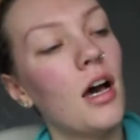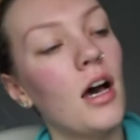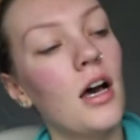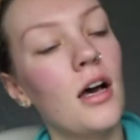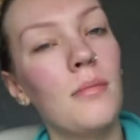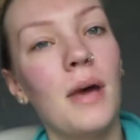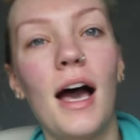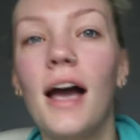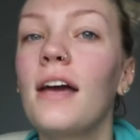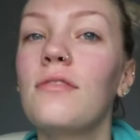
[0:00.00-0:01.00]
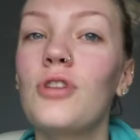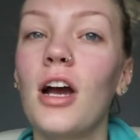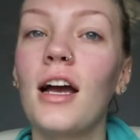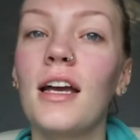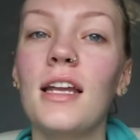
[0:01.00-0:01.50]
Um, I have
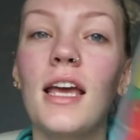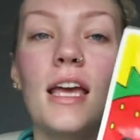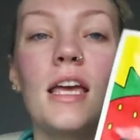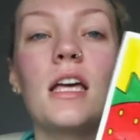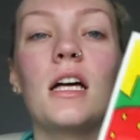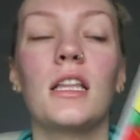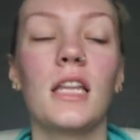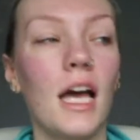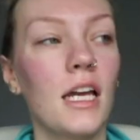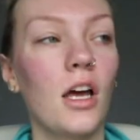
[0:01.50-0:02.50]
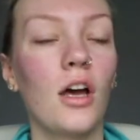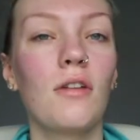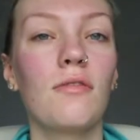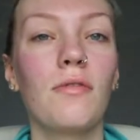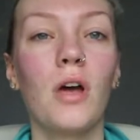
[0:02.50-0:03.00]
tried a lot
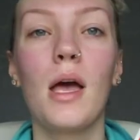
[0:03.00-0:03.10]
of